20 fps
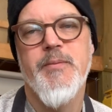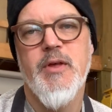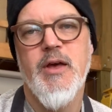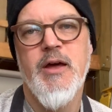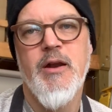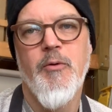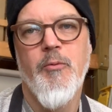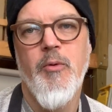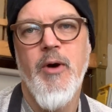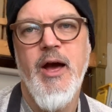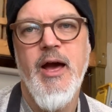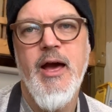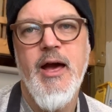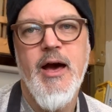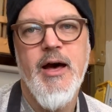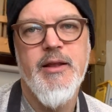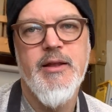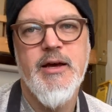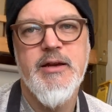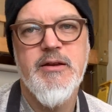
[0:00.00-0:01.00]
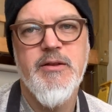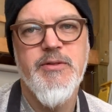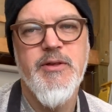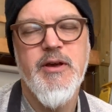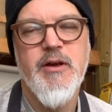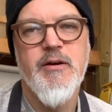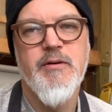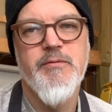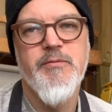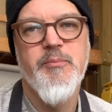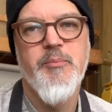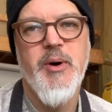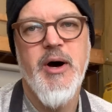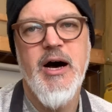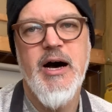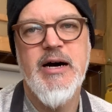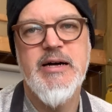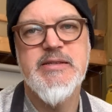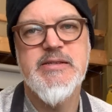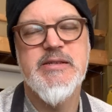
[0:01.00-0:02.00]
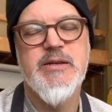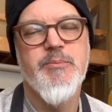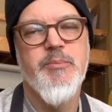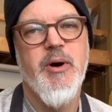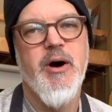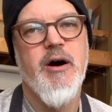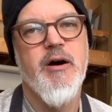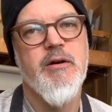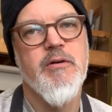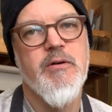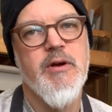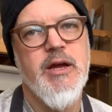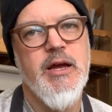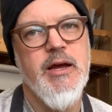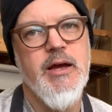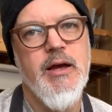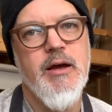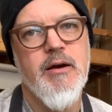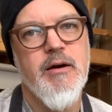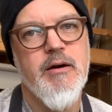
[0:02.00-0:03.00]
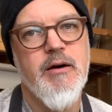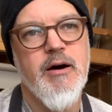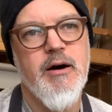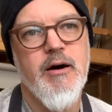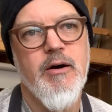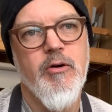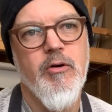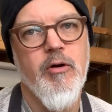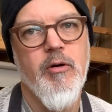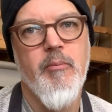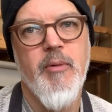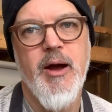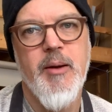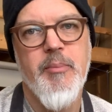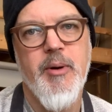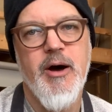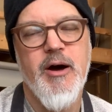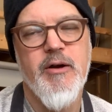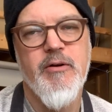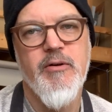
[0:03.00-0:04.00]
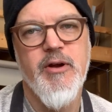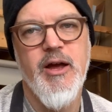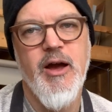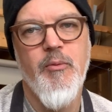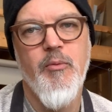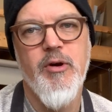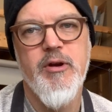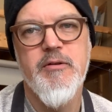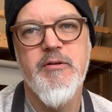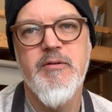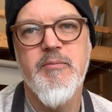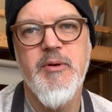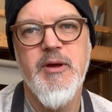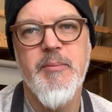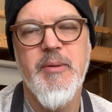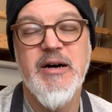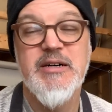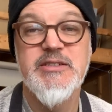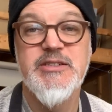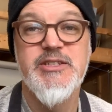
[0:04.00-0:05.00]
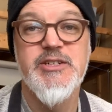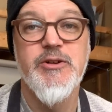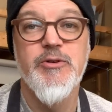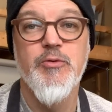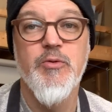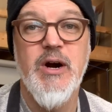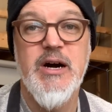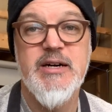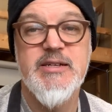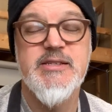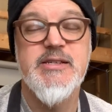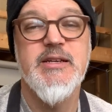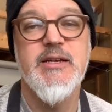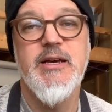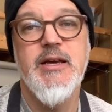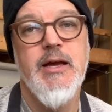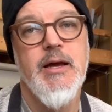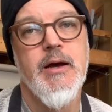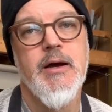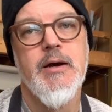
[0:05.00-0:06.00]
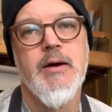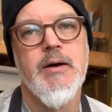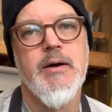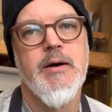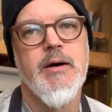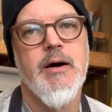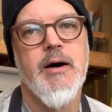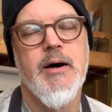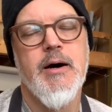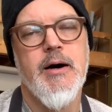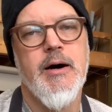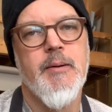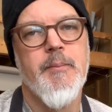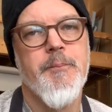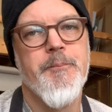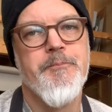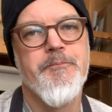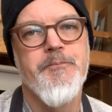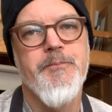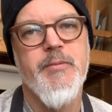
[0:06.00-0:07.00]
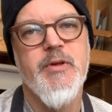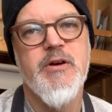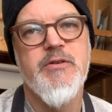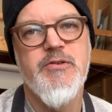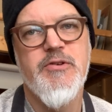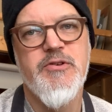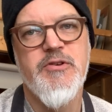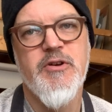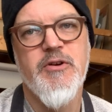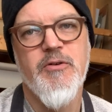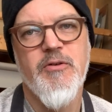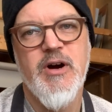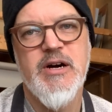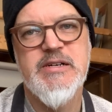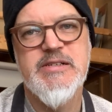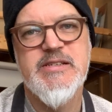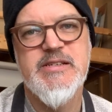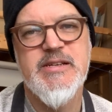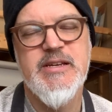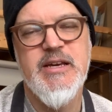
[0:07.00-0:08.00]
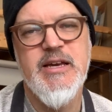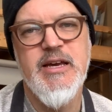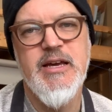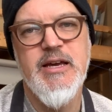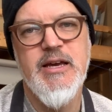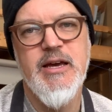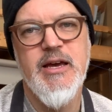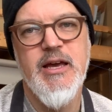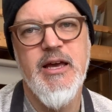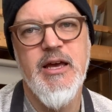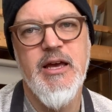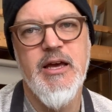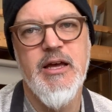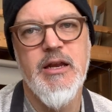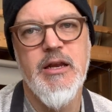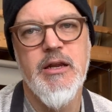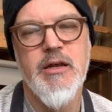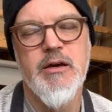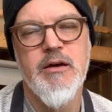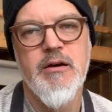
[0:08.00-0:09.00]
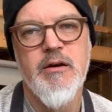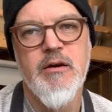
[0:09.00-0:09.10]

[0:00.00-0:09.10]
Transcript: in a way, I like to think of pots and pottery, or my pottery. I want it to be about generosity. There's a generosity in